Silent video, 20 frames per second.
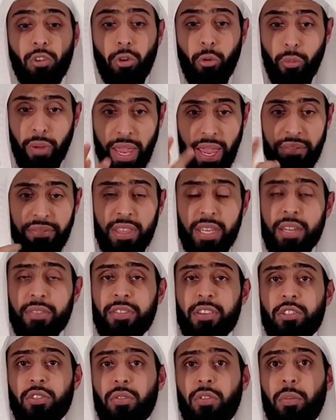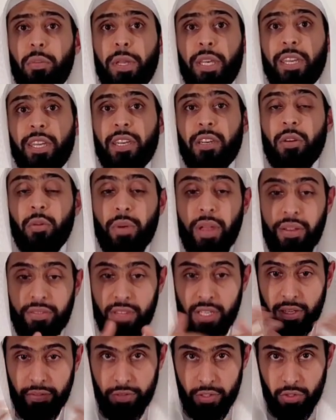we have the difference of opinion. We have
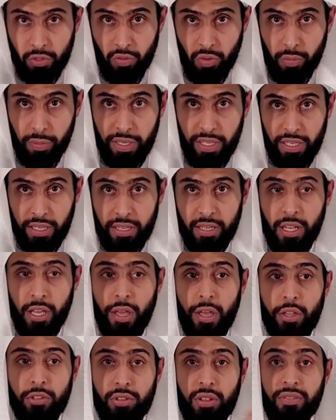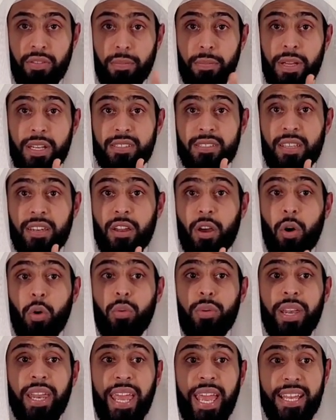the difference of opinion. So if a person
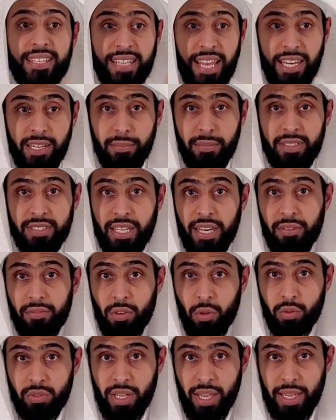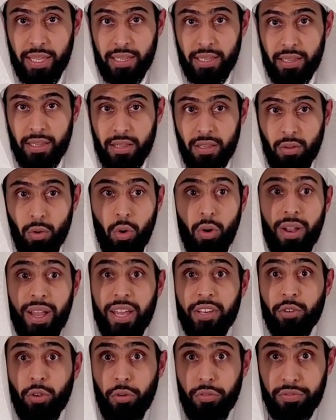only has animals that have no tail, or
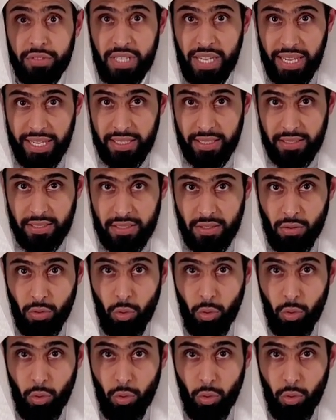cut off tails,